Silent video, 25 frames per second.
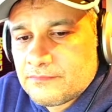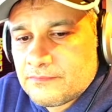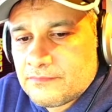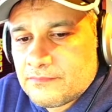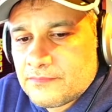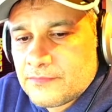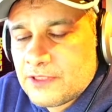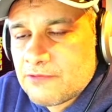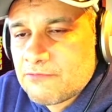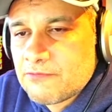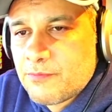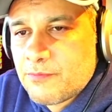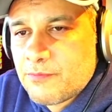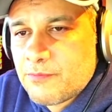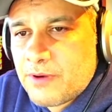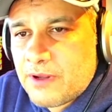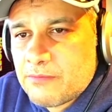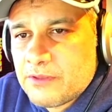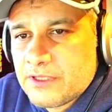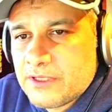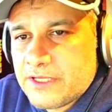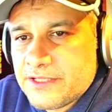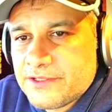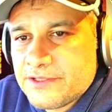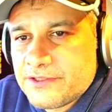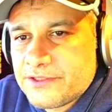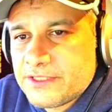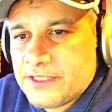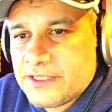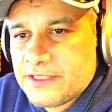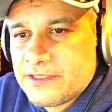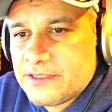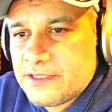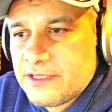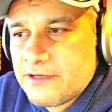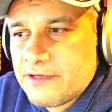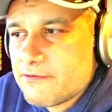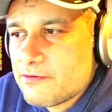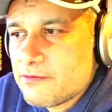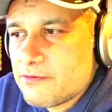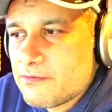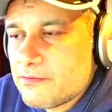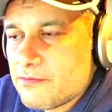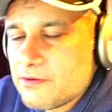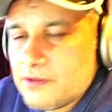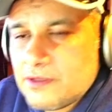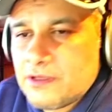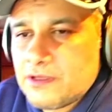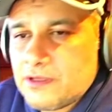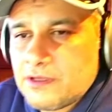The Republicans sit there and
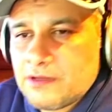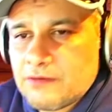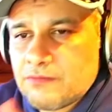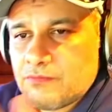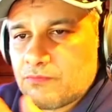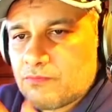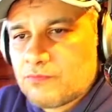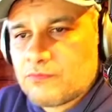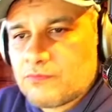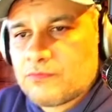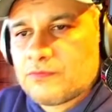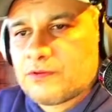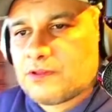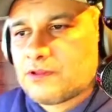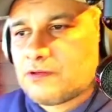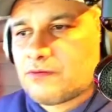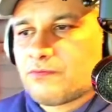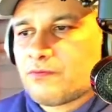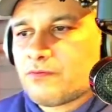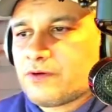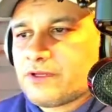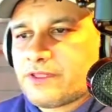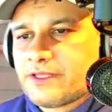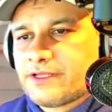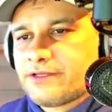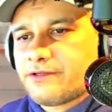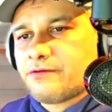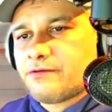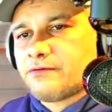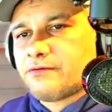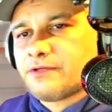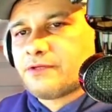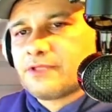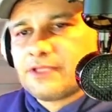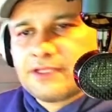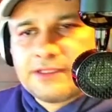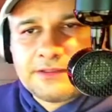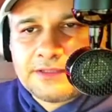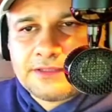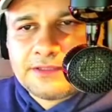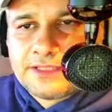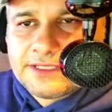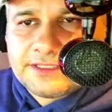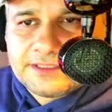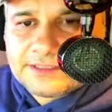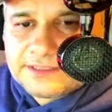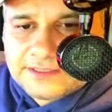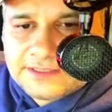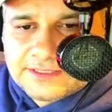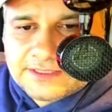what are they doing? They
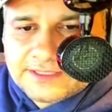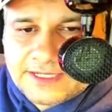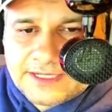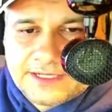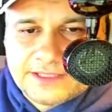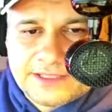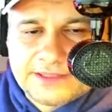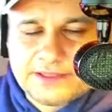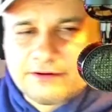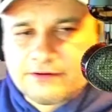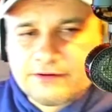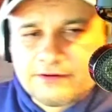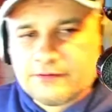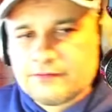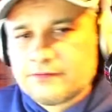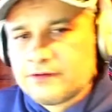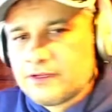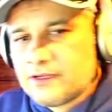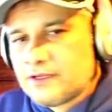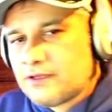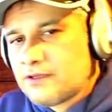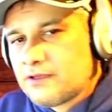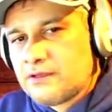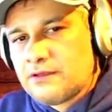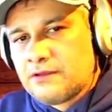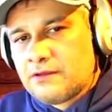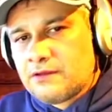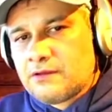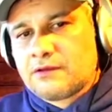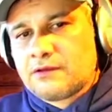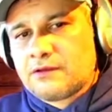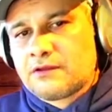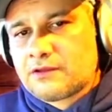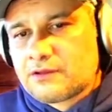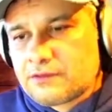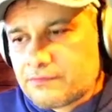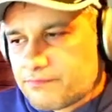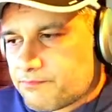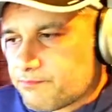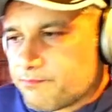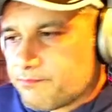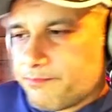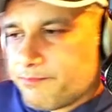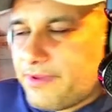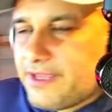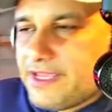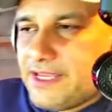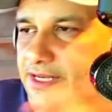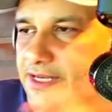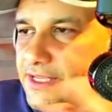sit in their
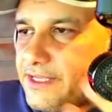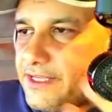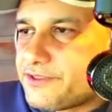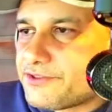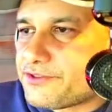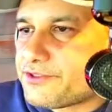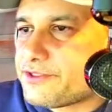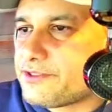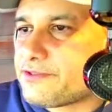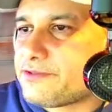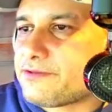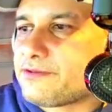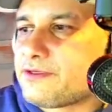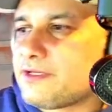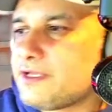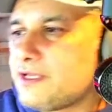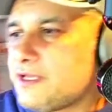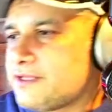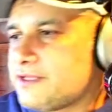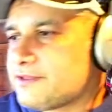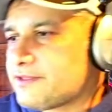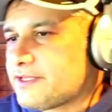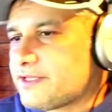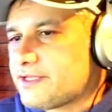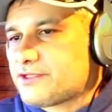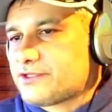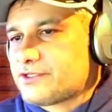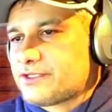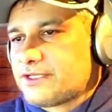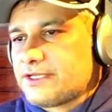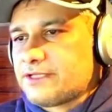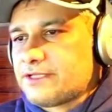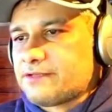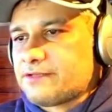meetings and they sit